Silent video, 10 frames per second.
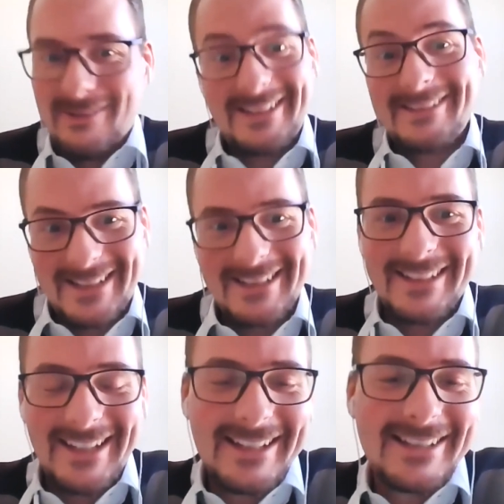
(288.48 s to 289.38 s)
Yeah. Oh,
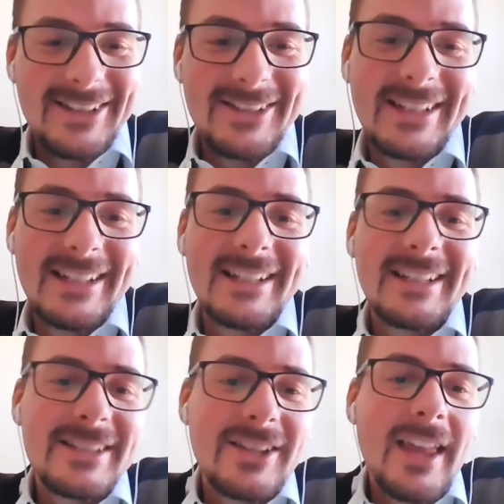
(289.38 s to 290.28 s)
sorry, yeah.
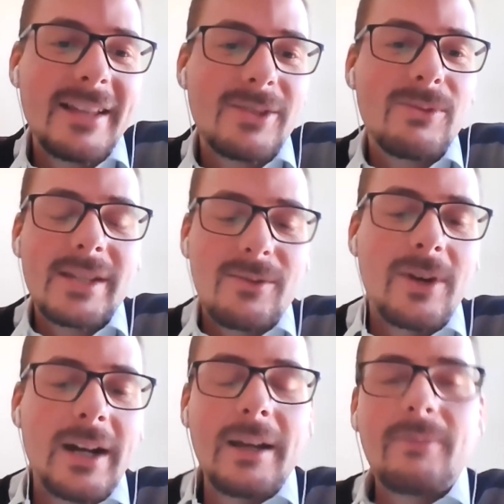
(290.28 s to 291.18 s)
So that's the
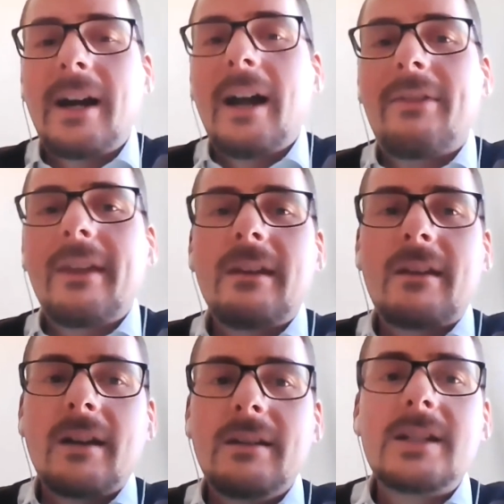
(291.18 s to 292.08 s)
reason why I
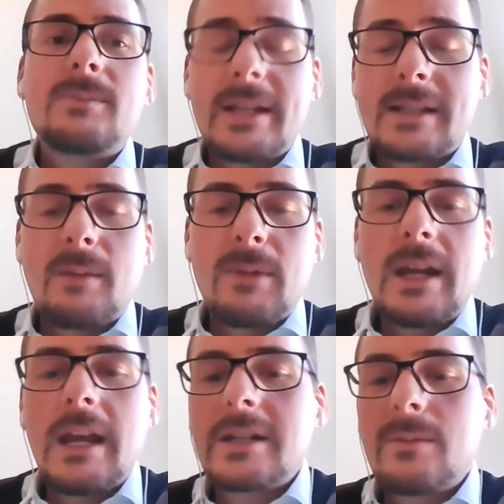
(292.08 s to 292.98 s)
think needs-based
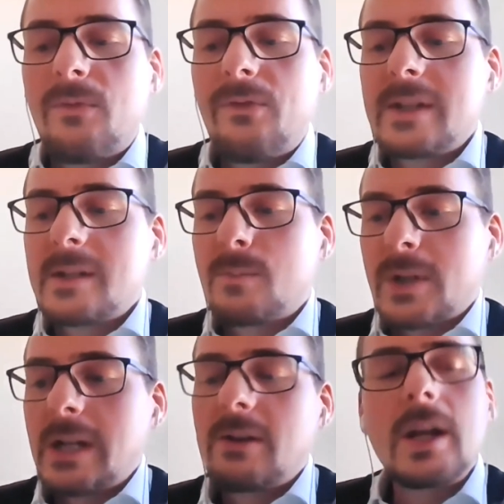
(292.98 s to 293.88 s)
segmentation fits
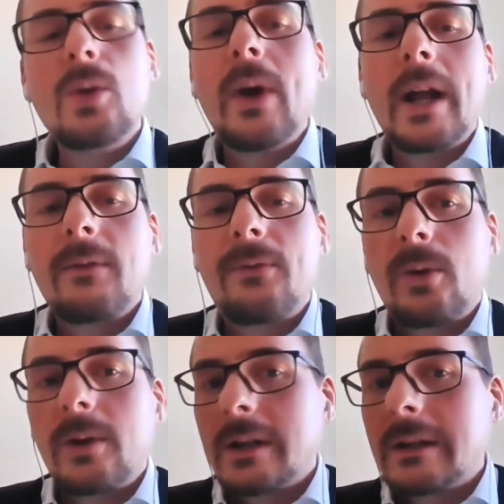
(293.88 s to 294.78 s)
particularly well
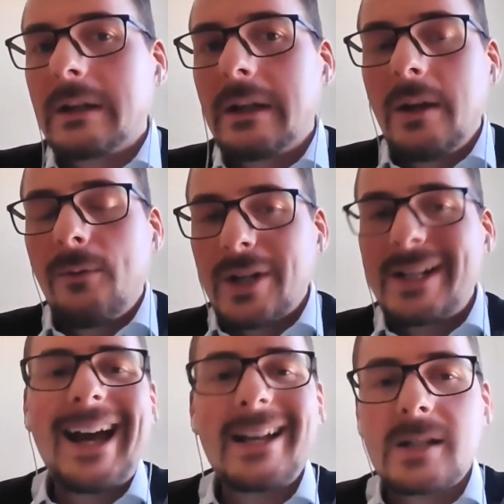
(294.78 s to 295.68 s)
for
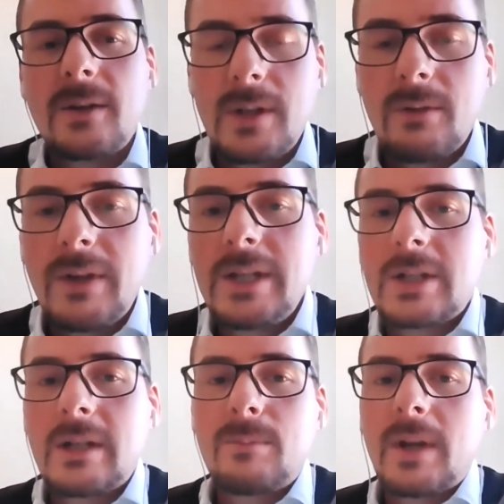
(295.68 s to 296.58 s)
the task of
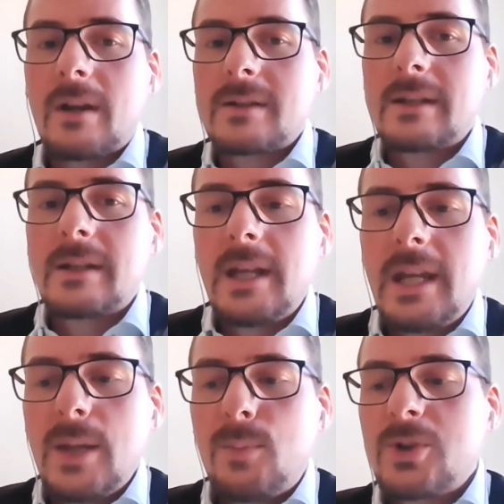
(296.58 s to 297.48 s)
innovation, because it
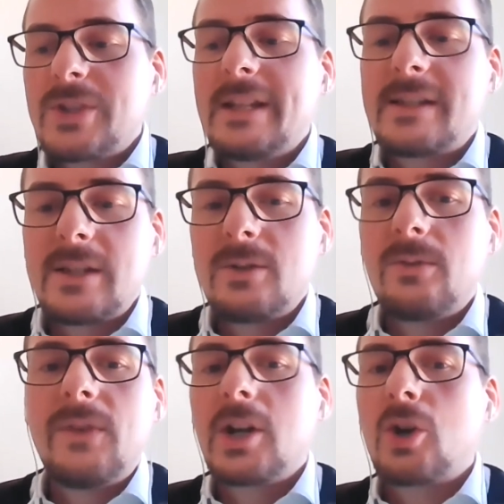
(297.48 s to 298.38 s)
presents
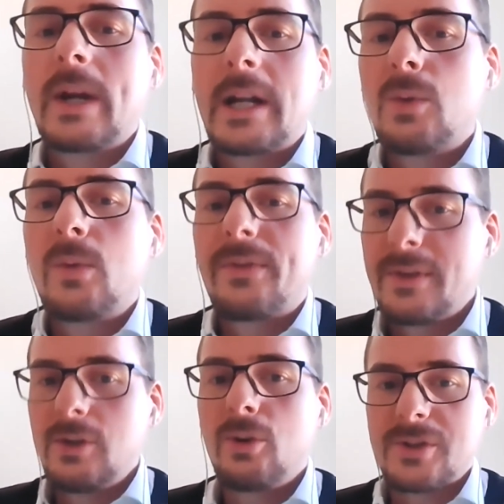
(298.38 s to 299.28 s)
you very quickly
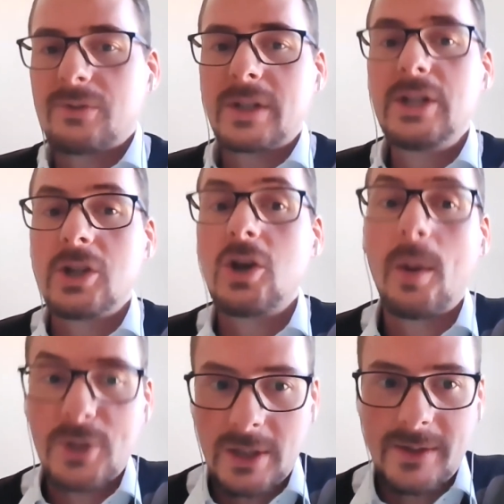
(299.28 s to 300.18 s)
with your strategic
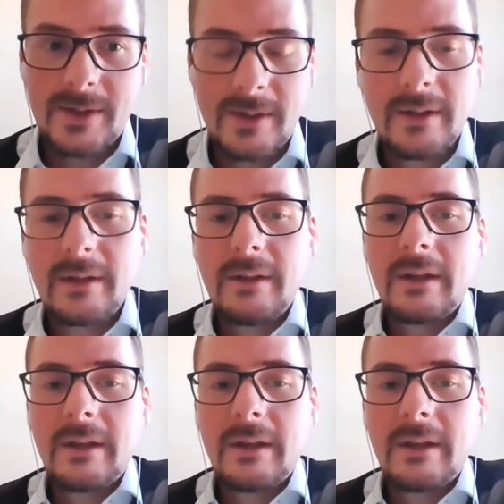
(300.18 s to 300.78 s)
options.